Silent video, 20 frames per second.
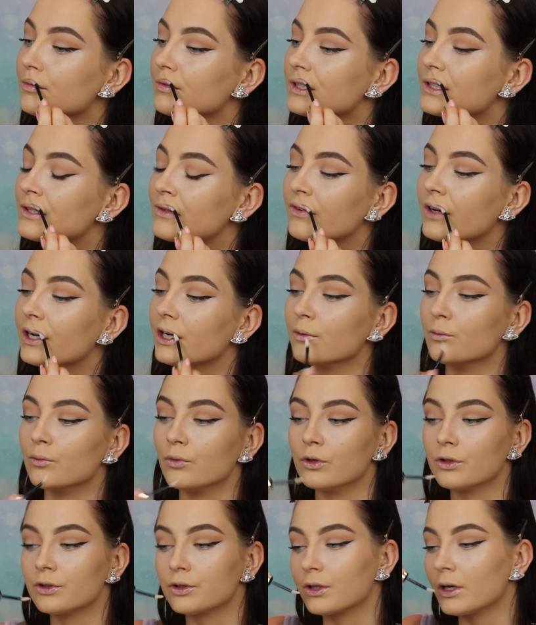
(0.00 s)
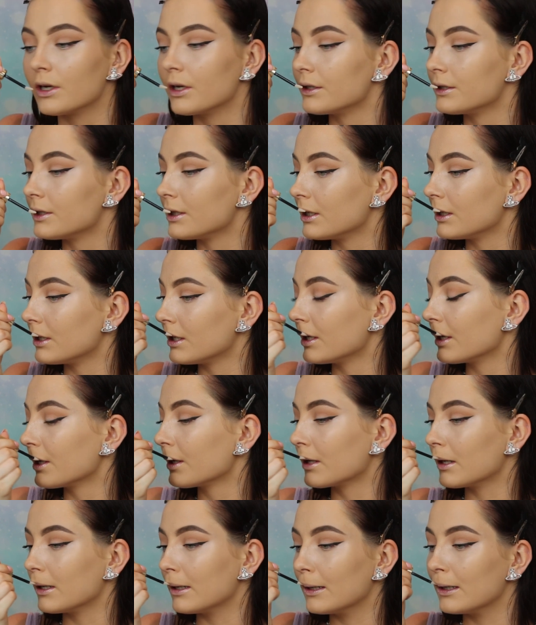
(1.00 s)
It's very moisturizing,
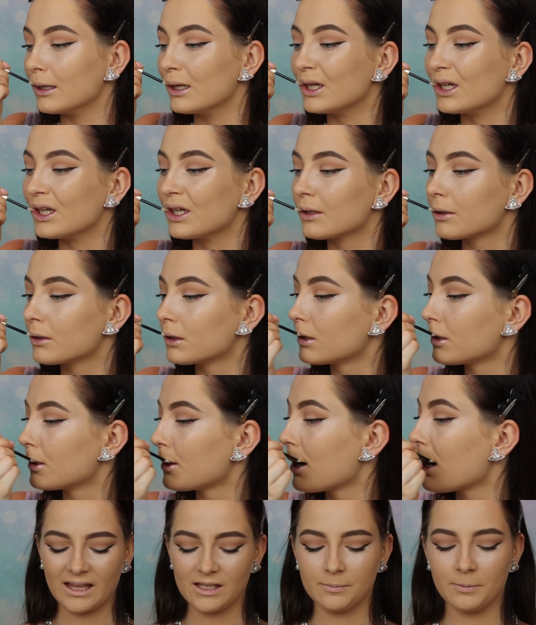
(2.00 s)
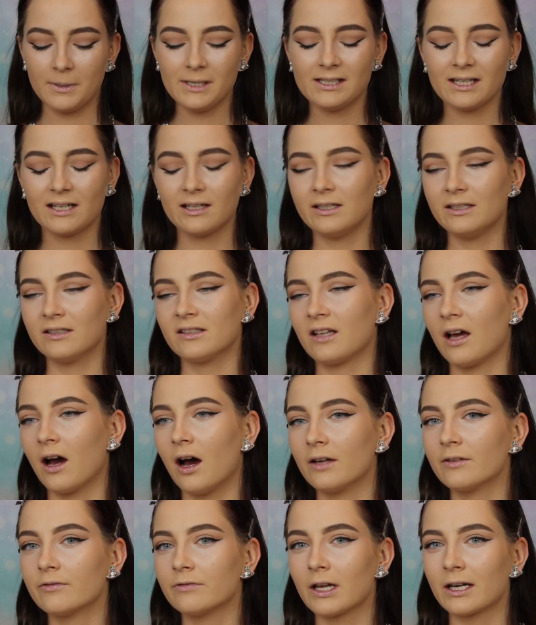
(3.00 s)
and it's basically kind
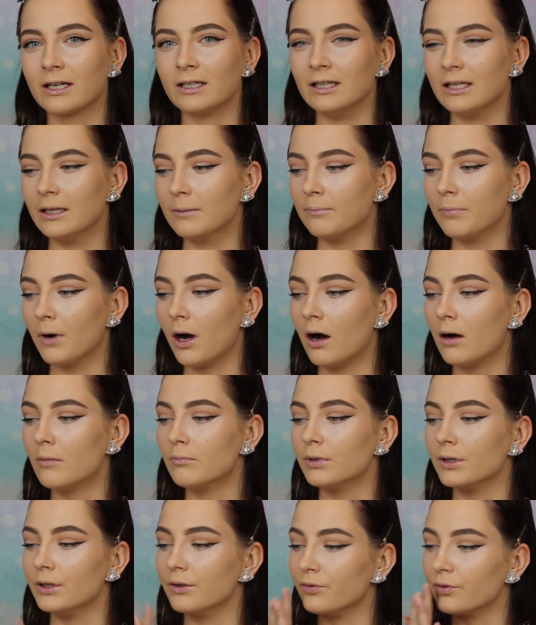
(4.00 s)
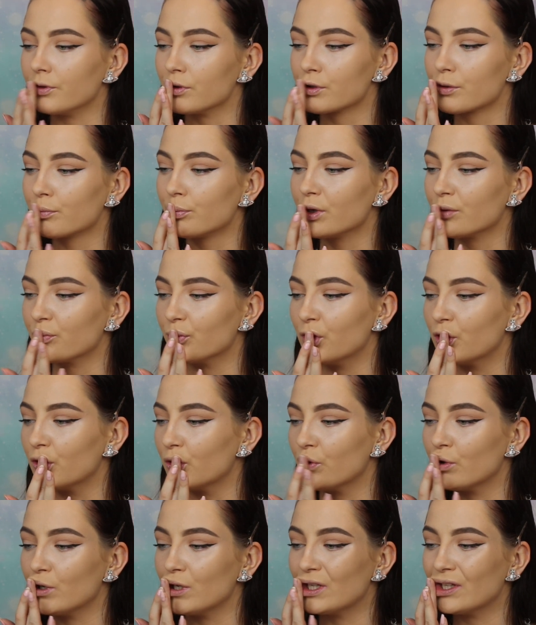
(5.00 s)
of like a lip balm, but it feels a bit more
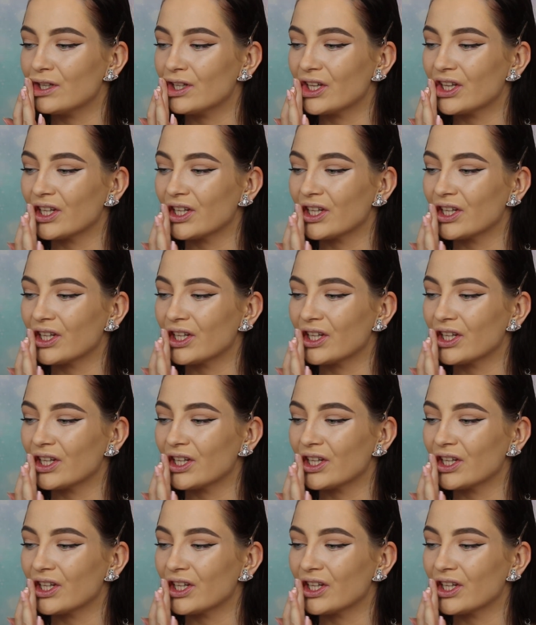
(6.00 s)
oily than